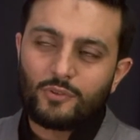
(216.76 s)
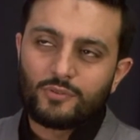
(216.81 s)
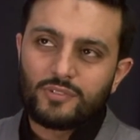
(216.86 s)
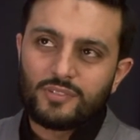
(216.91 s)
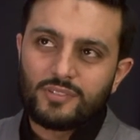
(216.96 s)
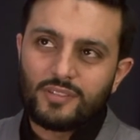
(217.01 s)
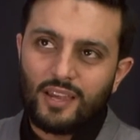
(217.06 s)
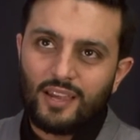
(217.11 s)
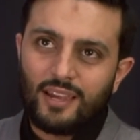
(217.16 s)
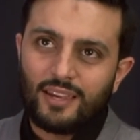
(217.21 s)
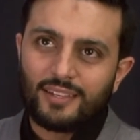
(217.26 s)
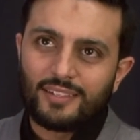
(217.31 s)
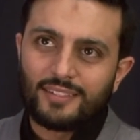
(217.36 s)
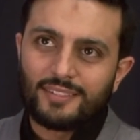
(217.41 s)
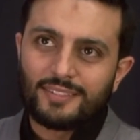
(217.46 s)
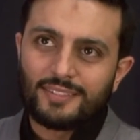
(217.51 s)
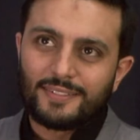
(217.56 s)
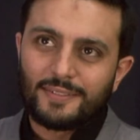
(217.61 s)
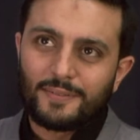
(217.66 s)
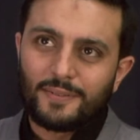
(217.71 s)

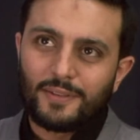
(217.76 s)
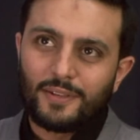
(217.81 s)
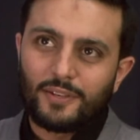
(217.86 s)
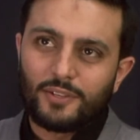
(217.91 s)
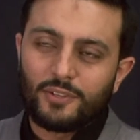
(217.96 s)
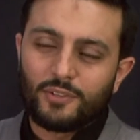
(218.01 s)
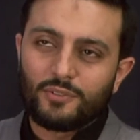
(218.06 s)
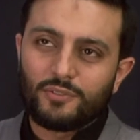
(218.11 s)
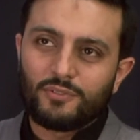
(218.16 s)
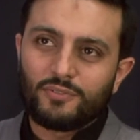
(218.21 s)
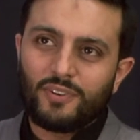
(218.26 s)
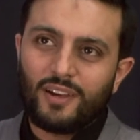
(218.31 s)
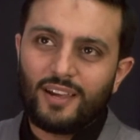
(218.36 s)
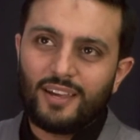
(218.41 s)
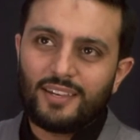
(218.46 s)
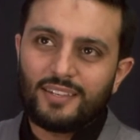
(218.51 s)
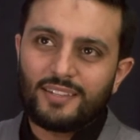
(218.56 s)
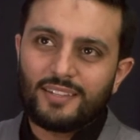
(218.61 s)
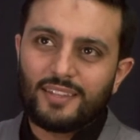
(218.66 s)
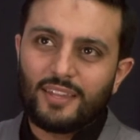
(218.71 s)
outside, you'll
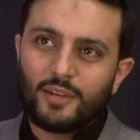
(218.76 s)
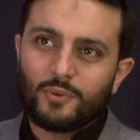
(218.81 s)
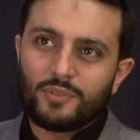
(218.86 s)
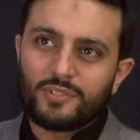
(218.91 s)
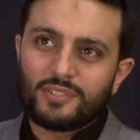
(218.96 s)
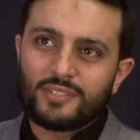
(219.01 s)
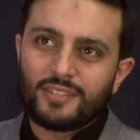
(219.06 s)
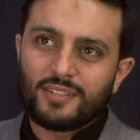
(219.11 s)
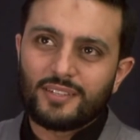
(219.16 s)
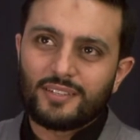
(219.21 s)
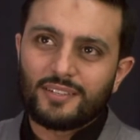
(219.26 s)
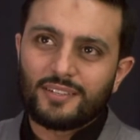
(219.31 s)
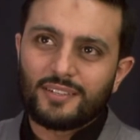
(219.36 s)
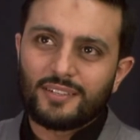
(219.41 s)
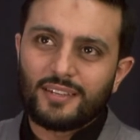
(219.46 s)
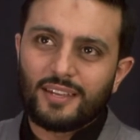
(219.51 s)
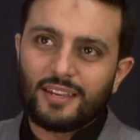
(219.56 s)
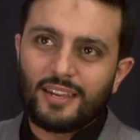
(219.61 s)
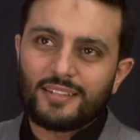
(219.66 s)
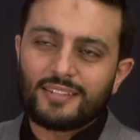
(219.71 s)
find there was
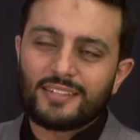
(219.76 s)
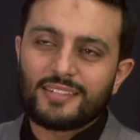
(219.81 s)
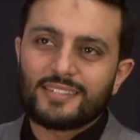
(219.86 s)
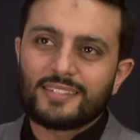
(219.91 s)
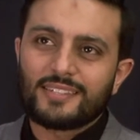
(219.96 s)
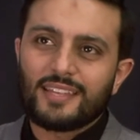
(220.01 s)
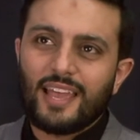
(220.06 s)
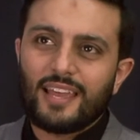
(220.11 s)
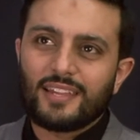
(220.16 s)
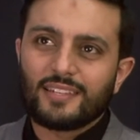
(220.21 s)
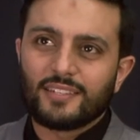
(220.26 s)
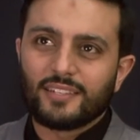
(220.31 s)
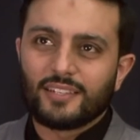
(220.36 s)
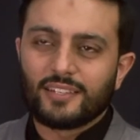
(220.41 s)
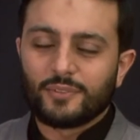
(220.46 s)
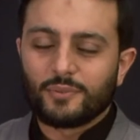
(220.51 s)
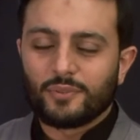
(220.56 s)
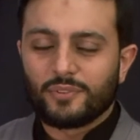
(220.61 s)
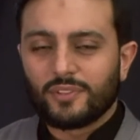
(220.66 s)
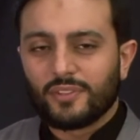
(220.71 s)
an
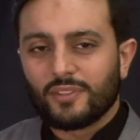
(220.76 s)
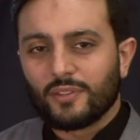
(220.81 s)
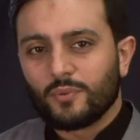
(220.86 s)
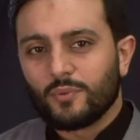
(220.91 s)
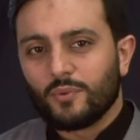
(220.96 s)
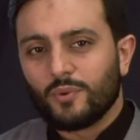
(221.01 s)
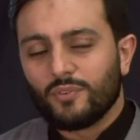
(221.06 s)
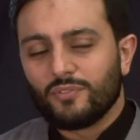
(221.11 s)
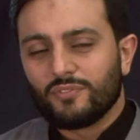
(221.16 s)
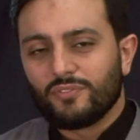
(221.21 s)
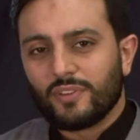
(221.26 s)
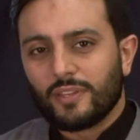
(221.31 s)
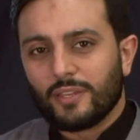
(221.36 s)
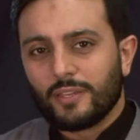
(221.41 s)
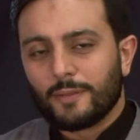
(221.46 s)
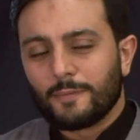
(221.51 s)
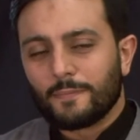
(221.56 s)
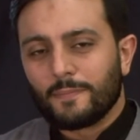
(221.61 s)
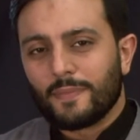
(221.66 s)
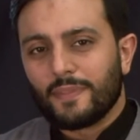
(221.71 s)
understanding within the
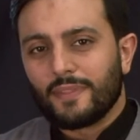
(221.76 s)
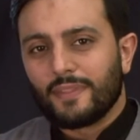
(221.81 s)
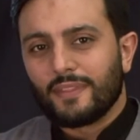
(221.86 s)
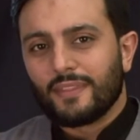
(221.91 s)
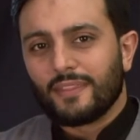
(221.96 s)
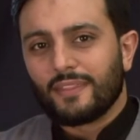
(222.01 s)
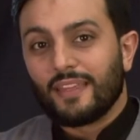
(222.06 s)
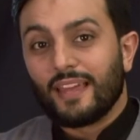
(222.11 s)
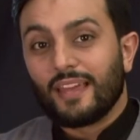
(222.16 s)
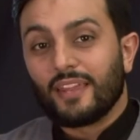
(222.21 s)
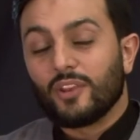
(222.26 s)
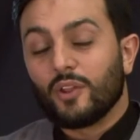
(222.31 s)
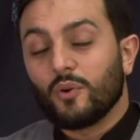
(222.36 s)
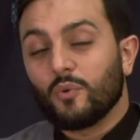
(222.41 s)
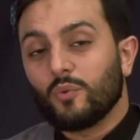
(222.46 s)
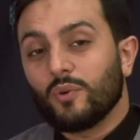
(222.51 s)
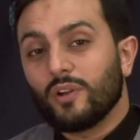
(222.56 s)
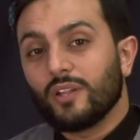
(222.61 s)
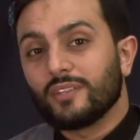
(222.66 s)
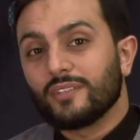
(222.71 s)
warfare that no
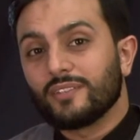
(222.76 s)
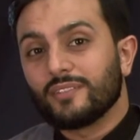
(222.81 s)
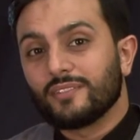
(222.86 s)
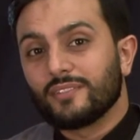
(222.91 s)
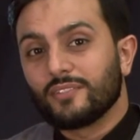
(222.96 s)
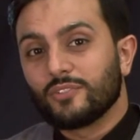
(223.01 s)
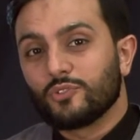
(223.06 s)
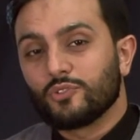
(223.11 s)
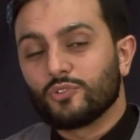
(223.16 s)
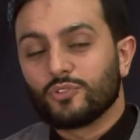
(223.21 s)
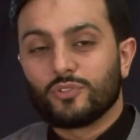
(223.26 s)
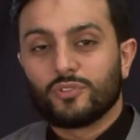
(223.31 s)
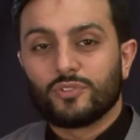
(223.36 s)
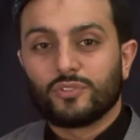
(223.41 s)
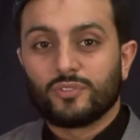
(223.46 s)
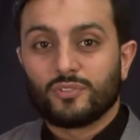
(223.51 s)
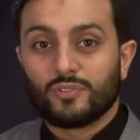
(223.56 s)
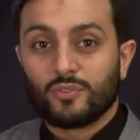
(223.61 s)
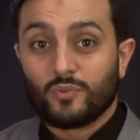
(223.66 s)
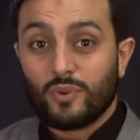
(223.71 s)
one should
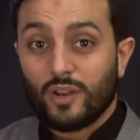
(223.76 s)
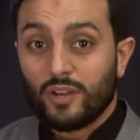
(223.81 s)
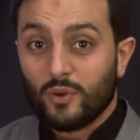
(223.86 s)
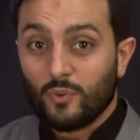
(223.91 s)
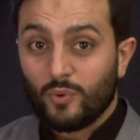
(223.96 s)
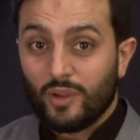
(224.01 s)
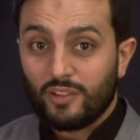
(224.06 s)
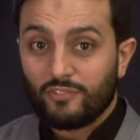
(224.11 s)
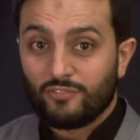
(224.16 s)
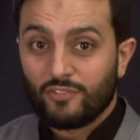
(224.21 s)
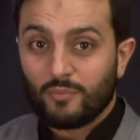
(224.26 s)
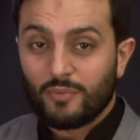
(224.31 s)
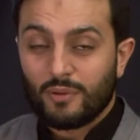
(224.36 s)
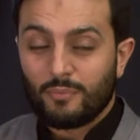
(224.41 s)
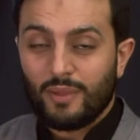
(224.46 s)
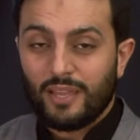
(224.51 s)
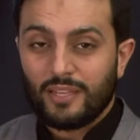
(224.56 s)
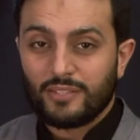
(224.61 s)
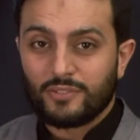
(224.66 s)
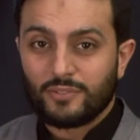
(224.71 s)
run away from a
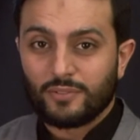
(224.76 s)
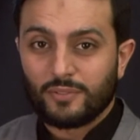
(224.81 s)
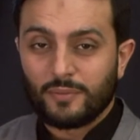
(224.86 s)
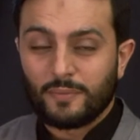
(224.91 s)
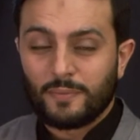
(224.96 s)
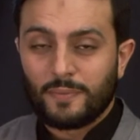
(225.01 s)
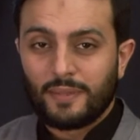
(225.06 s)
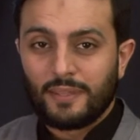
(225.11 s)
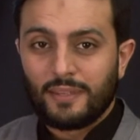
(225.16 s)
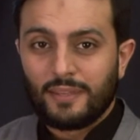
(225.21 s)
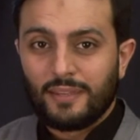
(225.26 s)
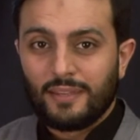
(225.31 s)
battle.